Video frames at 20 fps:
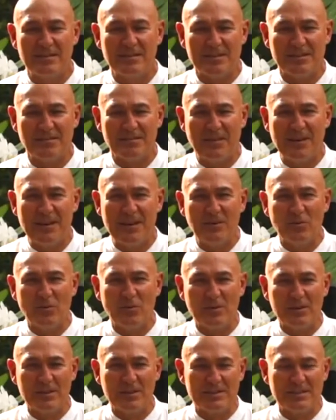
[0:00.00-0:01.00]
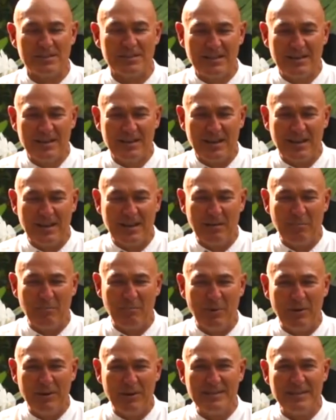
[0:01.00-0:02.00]
this feeling or this
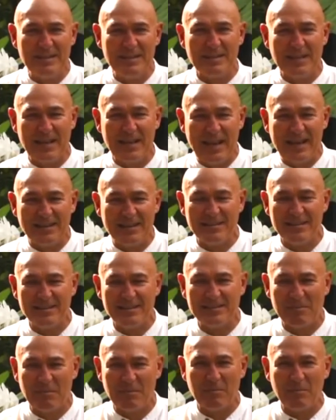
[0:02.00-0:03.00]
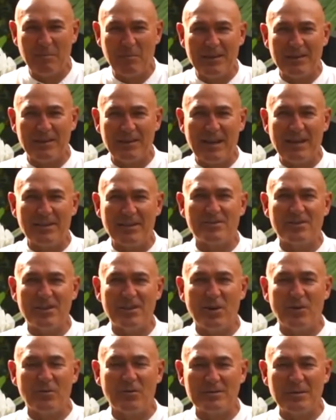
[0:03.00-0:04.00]
ability to access something bigger than
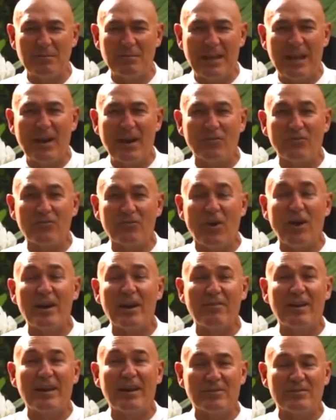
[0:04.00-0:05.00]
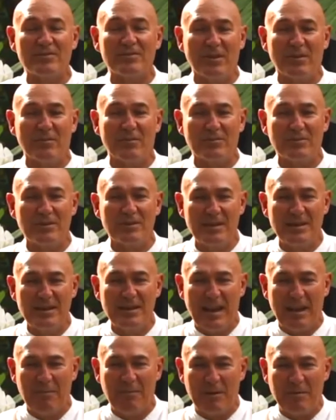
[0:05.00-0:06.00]
ourselves, something outside of ourselves,
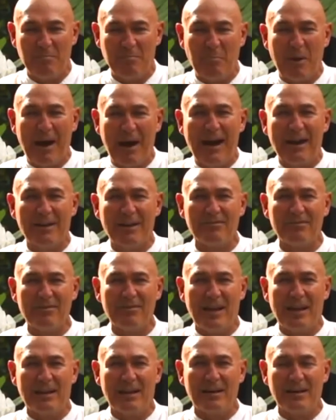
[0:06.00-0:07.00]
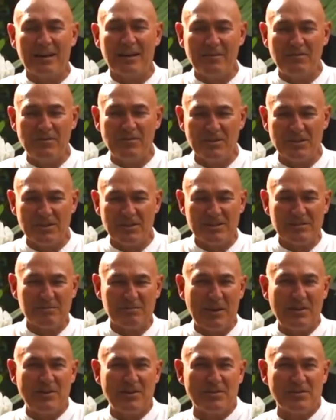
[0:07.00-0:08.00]
and being part of that. And it gives you the
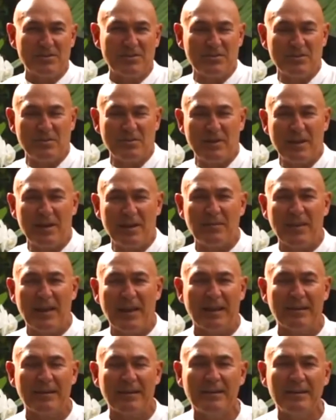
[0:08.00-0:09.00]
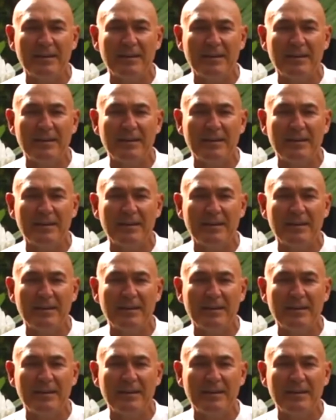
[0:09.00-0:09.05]
spaciousness around that.